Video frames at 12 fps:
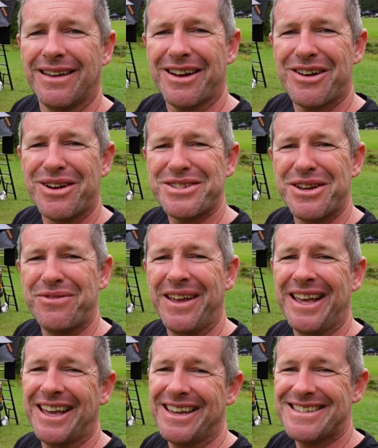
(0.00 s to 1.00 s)
Cross your
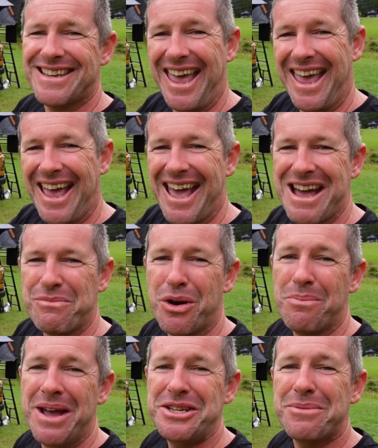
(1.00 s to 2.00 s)
fingers and
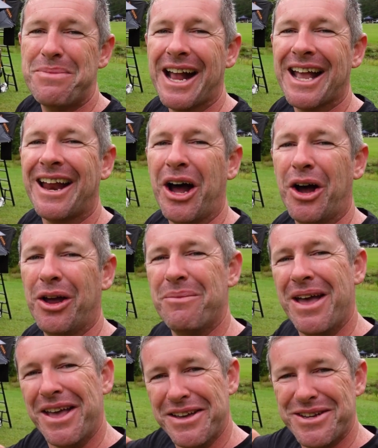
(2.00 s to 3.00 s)
we'll meet you back at
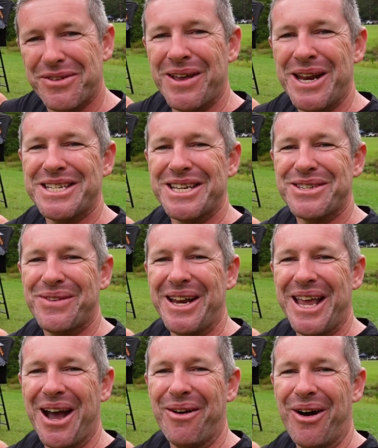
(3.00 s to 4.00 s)
home to finish this video